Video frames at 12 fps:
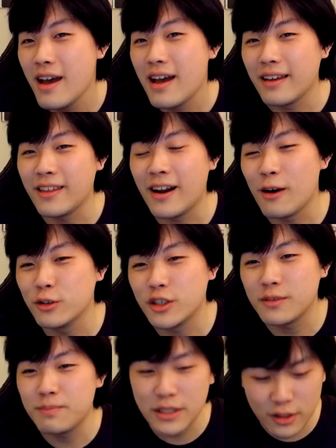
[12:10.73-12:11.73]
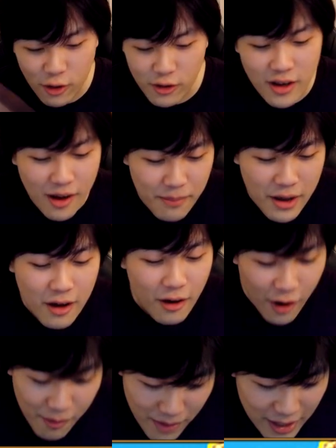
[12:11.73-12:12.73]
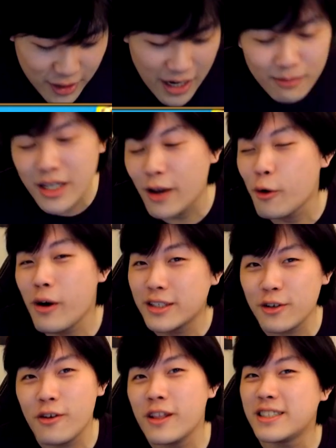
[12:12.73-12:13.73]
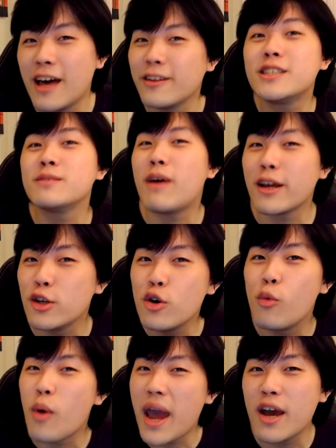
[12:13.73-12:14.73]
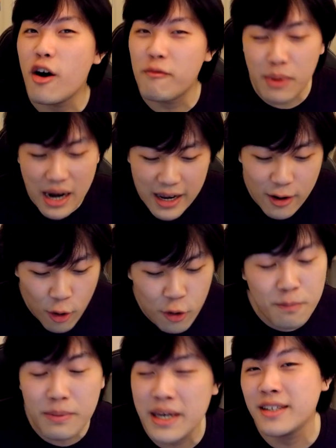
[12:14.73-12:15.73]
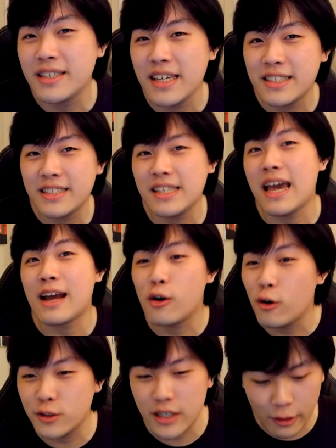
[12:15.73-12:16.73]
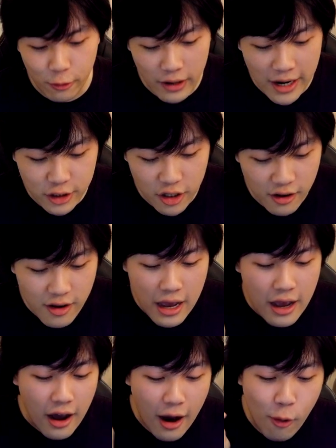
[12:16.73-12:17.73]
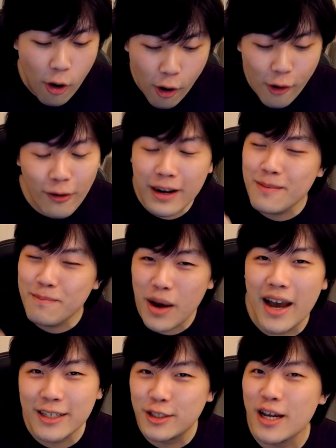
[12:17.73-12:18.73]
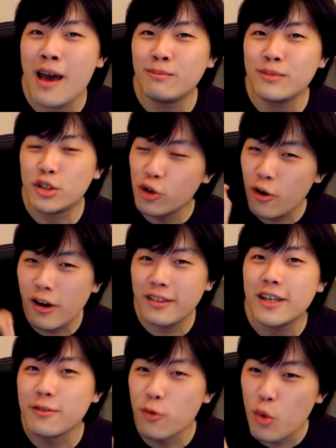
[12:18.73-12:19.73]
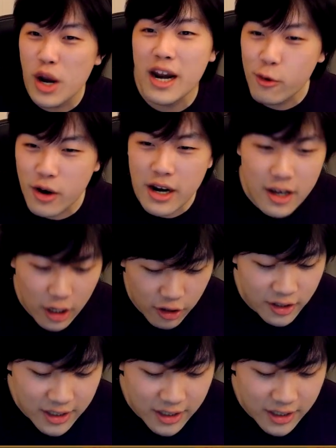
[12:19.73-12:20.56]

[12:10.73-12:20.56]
and then I will just be stocking up on my gems. I always do this now. This is my new way of playing OPTC and content creation. I will only buy gems during these really, really good